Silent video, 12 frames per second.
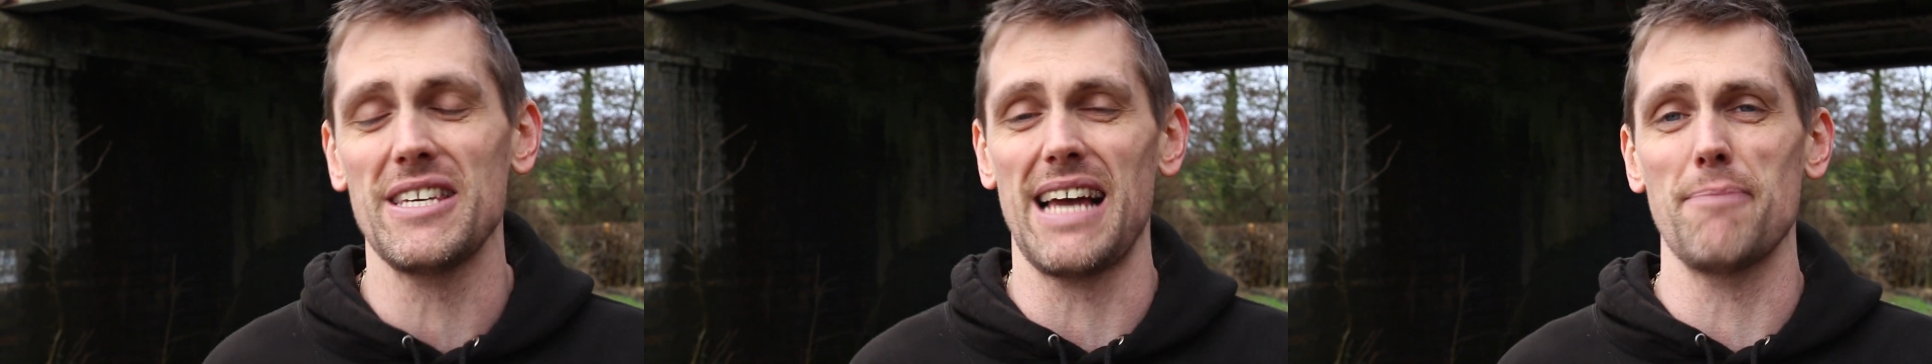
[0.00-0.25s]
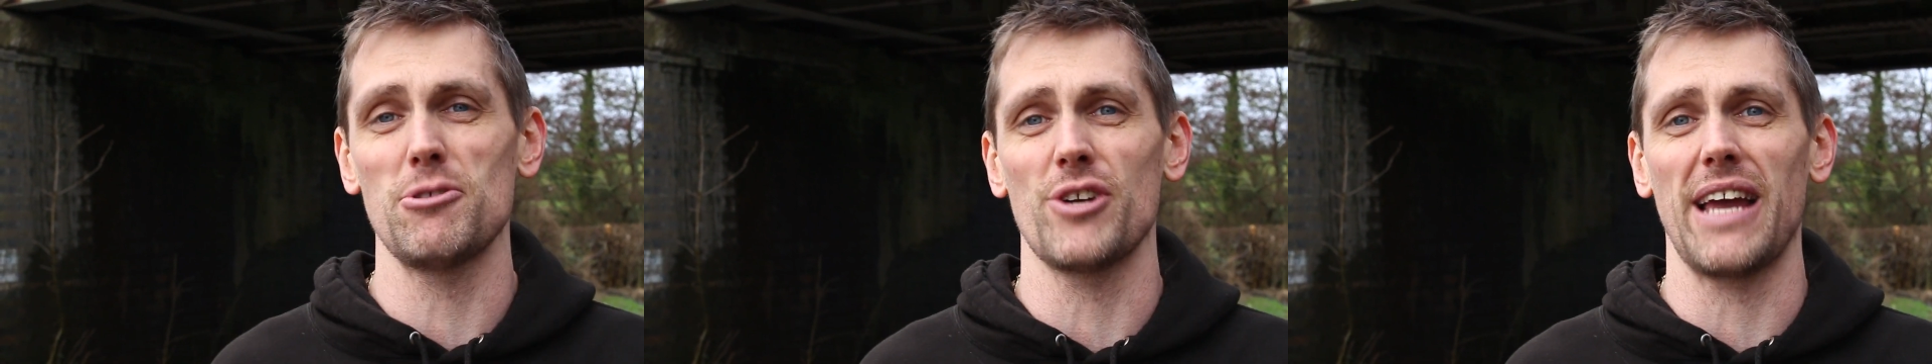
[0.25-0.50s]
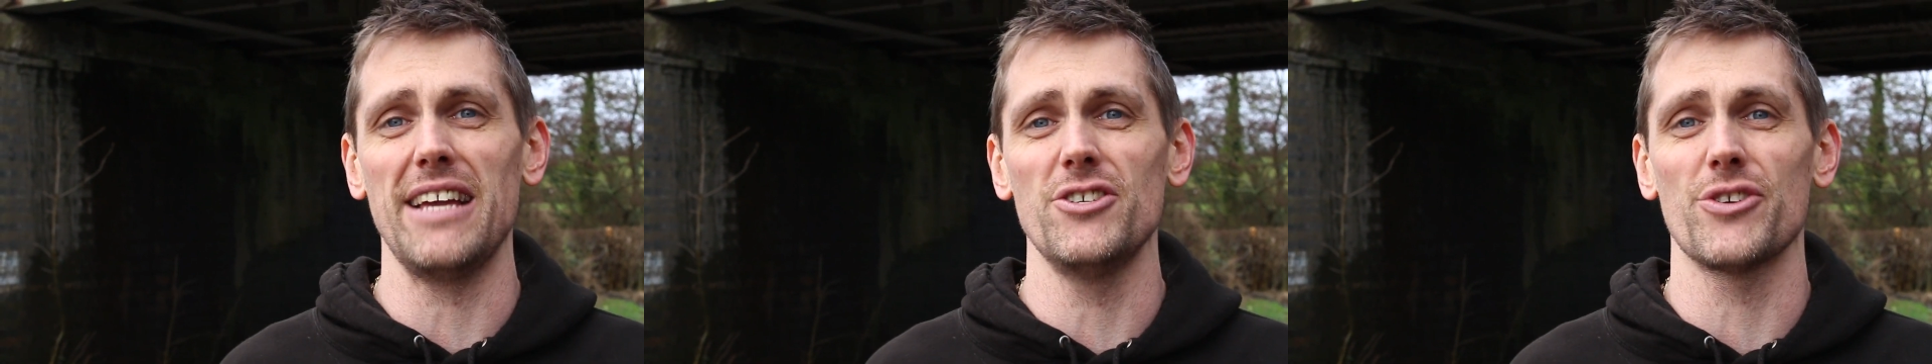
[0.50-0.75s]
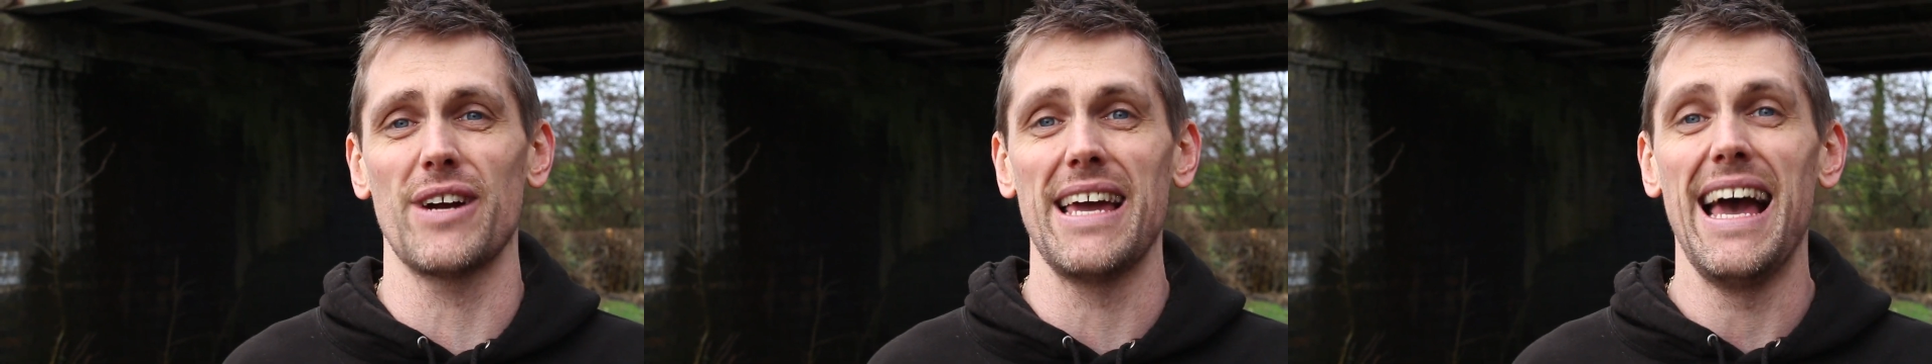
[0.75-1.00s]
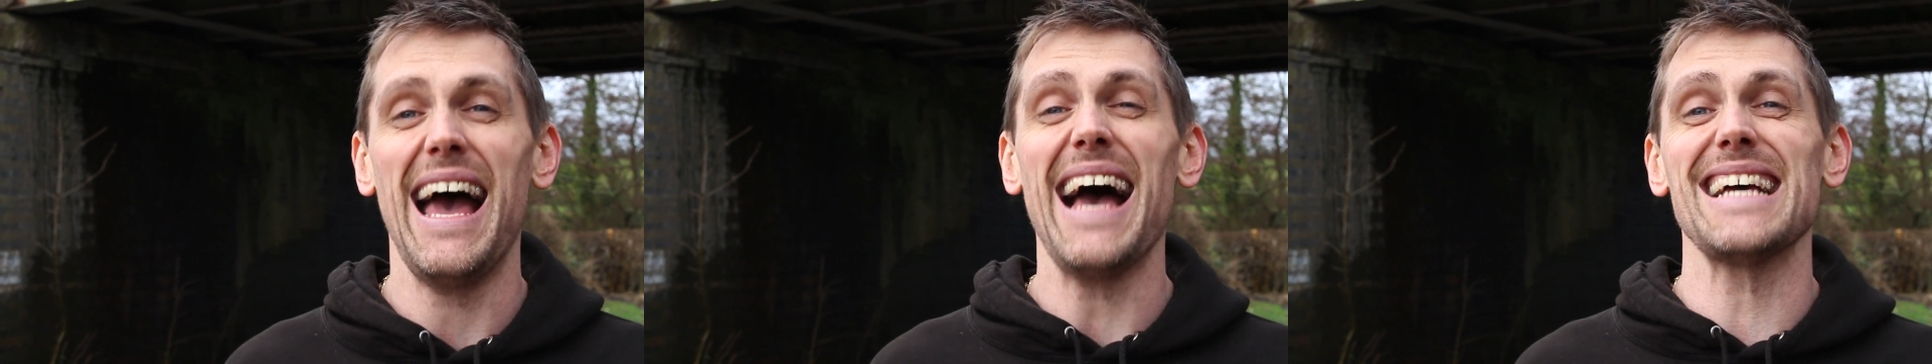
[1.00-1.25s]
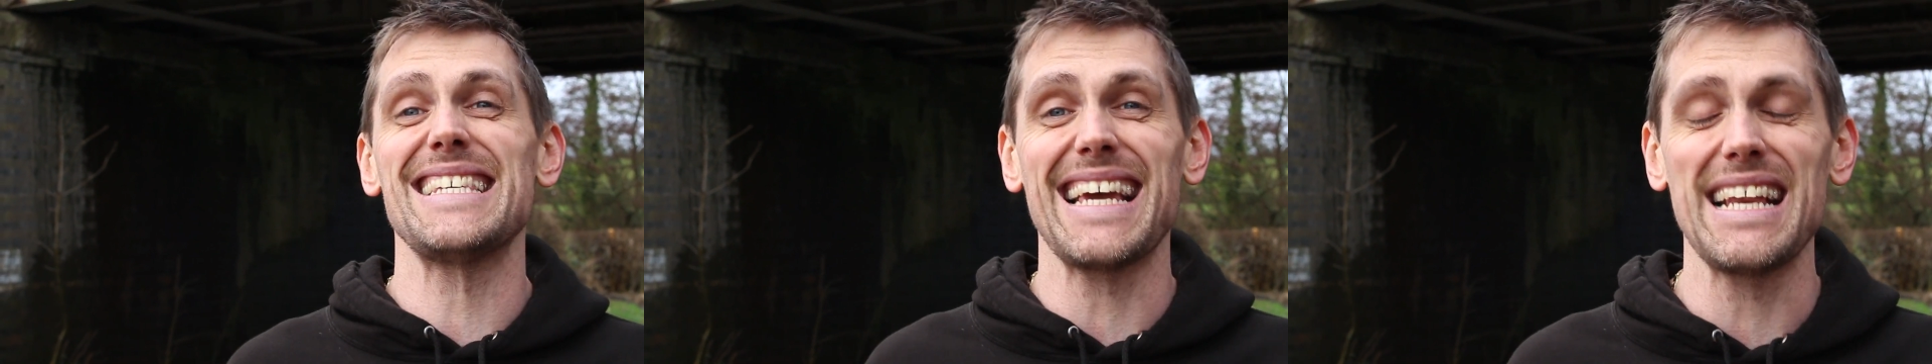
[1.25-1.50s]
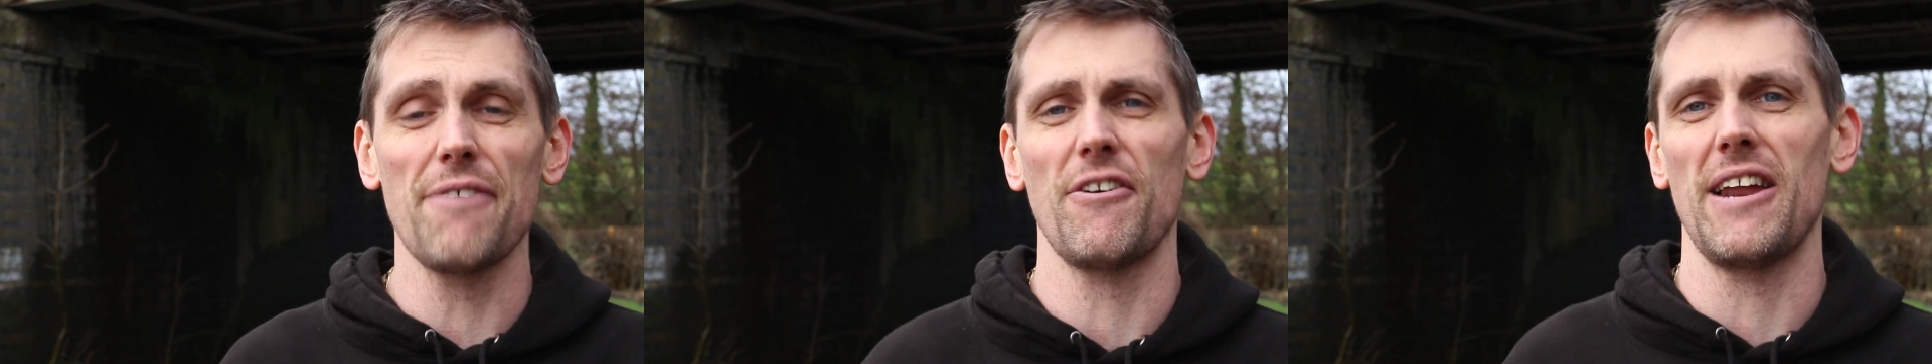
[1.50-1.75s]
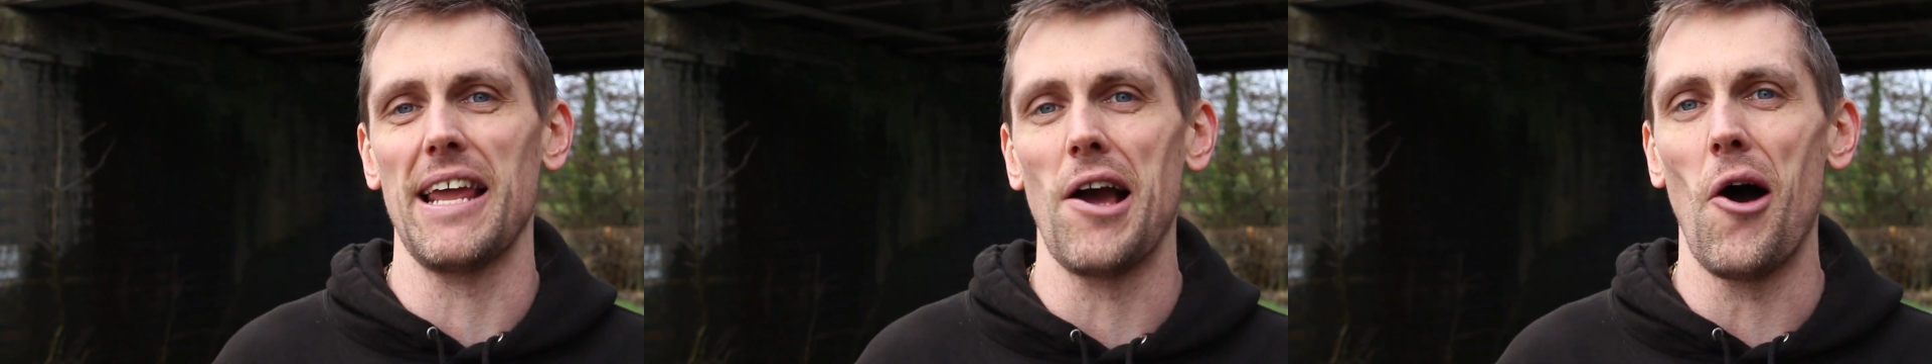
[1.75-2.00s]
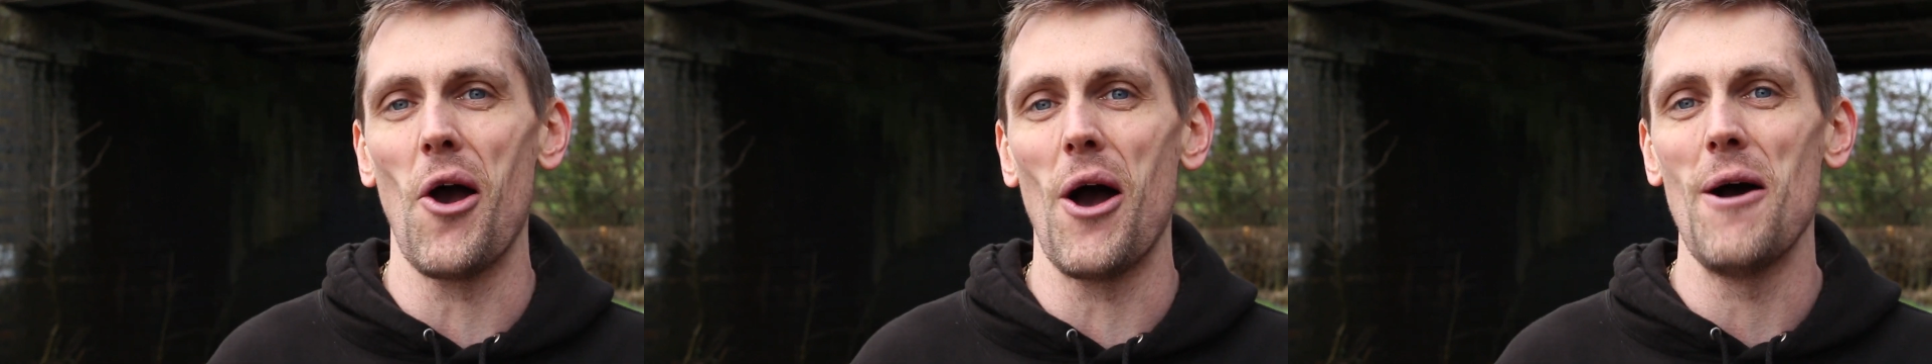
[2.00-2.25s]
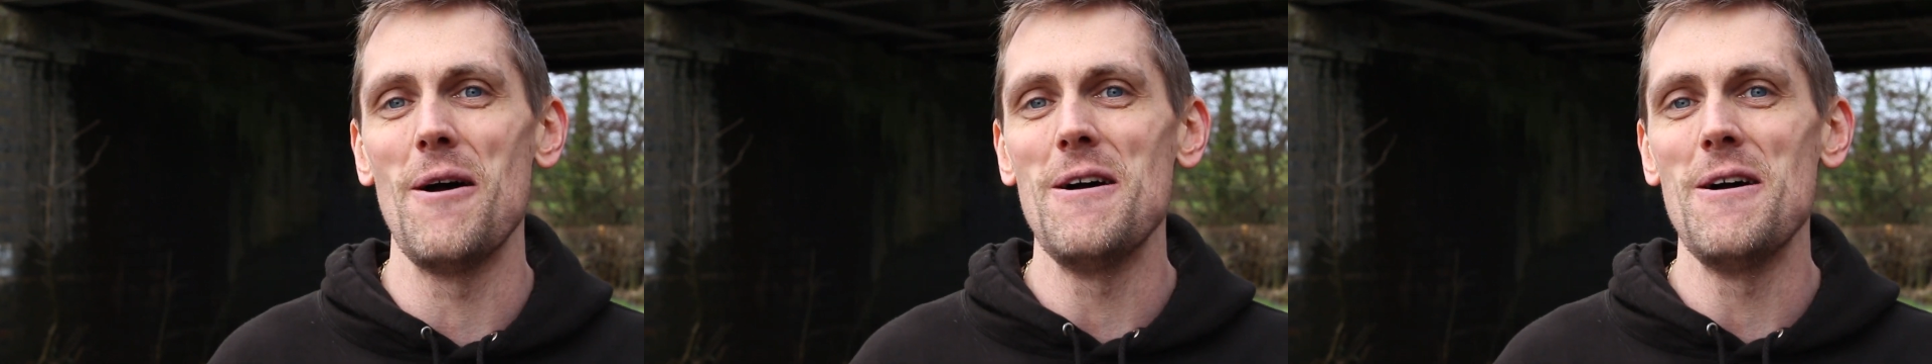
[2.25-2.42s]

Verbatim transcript: hamstring injury are significantly higher.